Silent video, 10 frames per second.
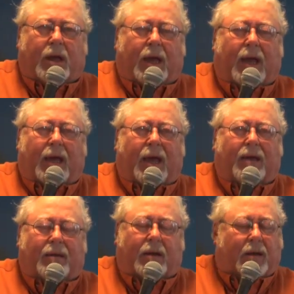and,
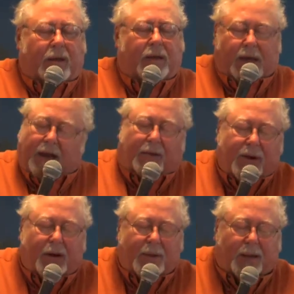and uh, they got
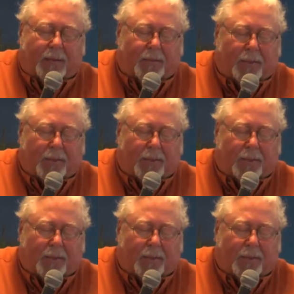rid of me.